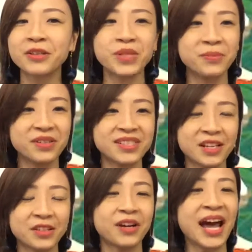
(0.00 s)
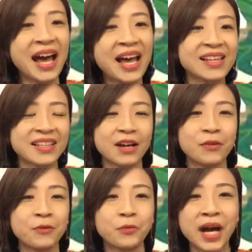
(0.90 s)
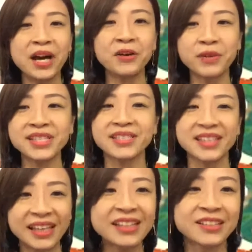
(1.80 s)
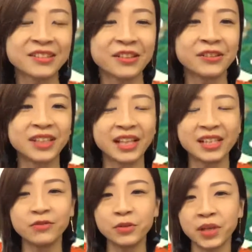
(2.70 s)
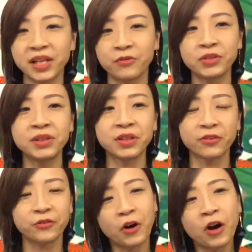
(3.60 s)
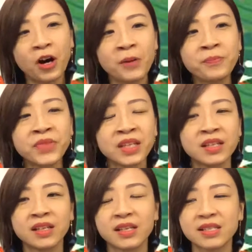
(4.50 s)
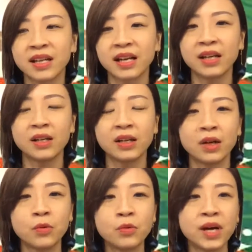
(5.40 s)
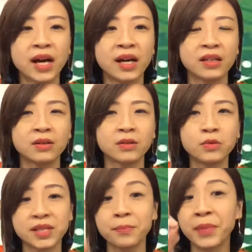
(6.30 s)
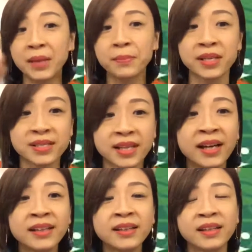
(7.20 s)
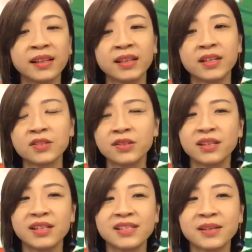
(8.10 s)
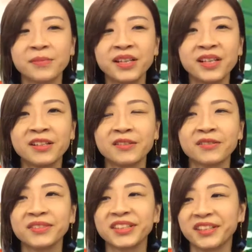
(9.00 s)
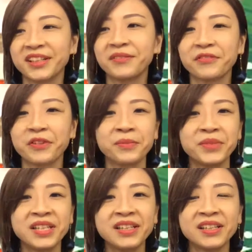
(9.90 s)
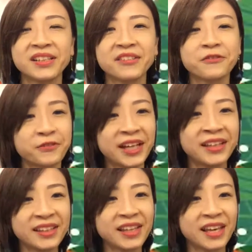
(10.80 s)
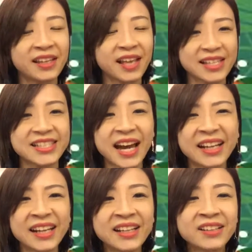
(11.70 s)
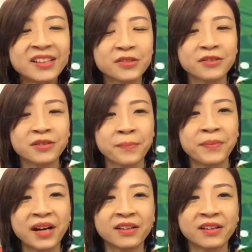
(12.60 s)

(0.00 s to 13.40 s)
people start to ask like, wow, what's this? You know, like even when I fill in the form, it's like who's the main person? So it's a bit for me fun and exciting to embark on